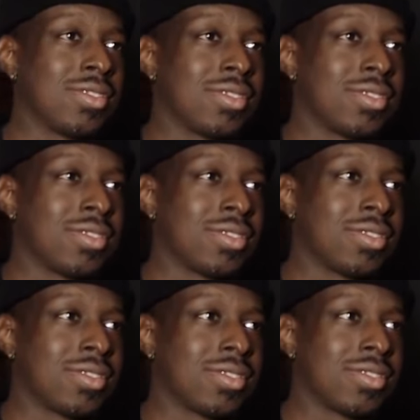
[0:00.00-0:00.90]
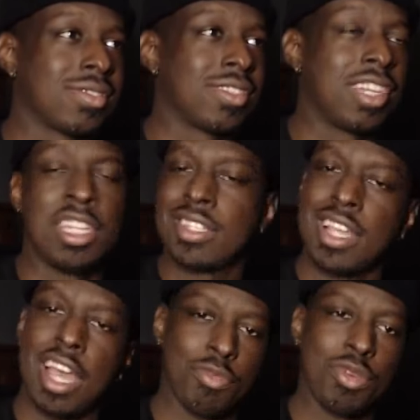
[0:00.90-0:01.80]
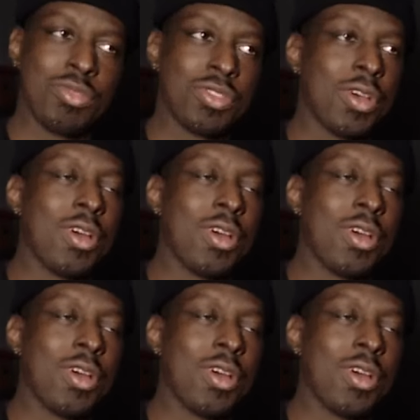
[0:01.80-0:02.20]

Up in the mirror, like he doesn't have boobs though.